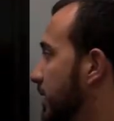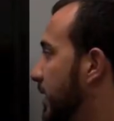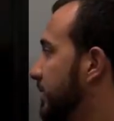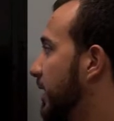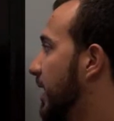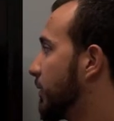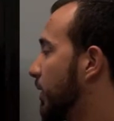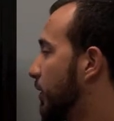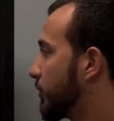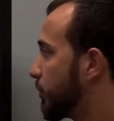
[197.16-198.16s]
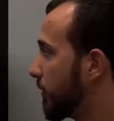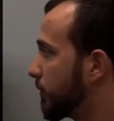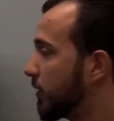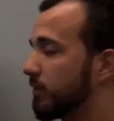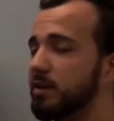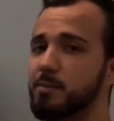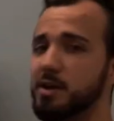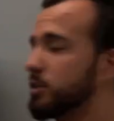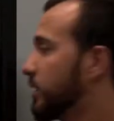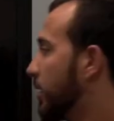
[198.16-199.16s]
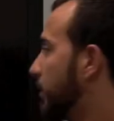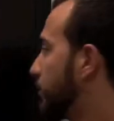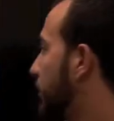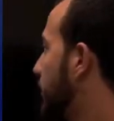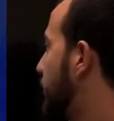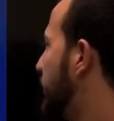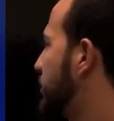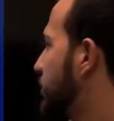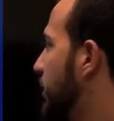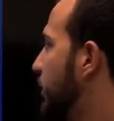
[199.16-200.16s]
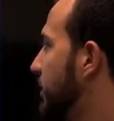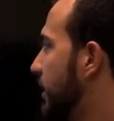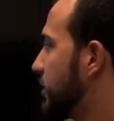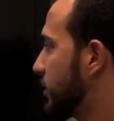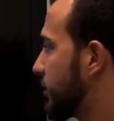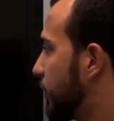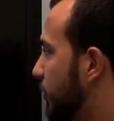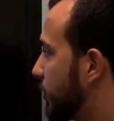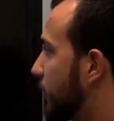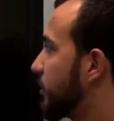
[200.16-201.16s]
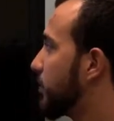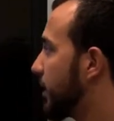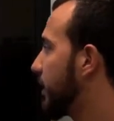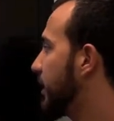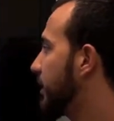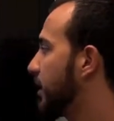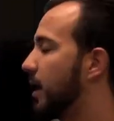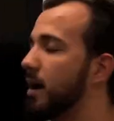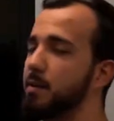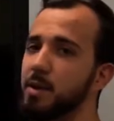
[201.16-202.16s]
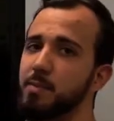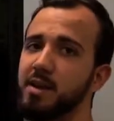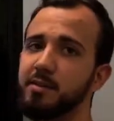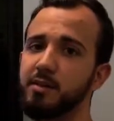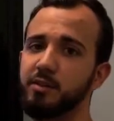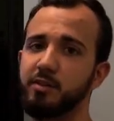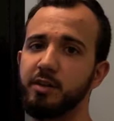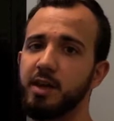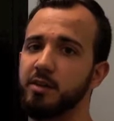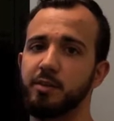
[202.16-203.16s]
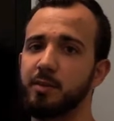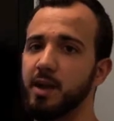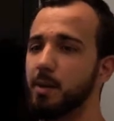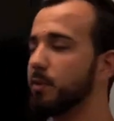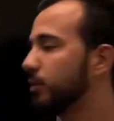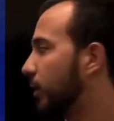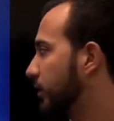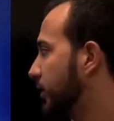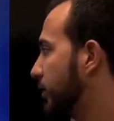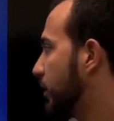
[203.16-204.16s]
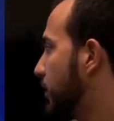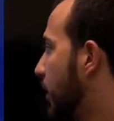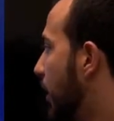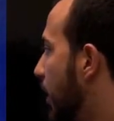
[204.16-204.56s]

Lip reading: Next slide, what I was previously mentioning, some of the features that we did just for serviceability and maintenance, just in case something happens to our system.